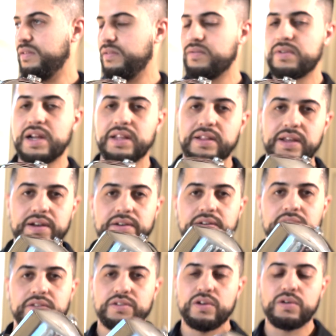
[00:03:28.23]
right there.
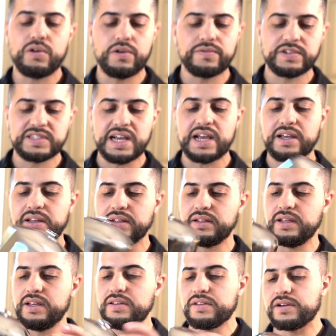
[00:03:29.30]
Don't over tie it
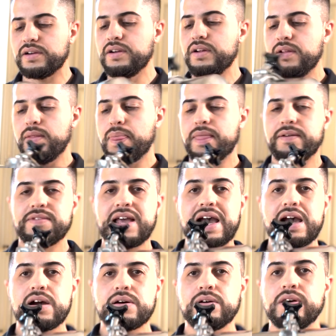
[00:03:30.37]
either.
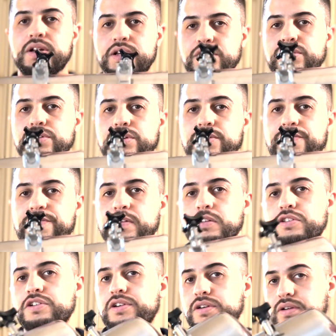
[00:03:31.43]
Now your
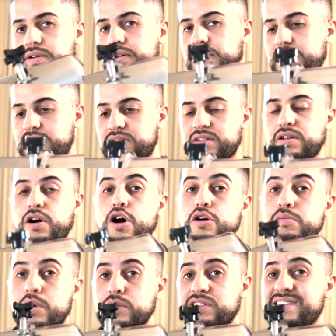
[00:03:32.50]
filter is
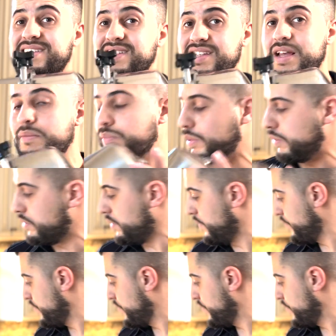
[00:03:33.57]
almost assembled.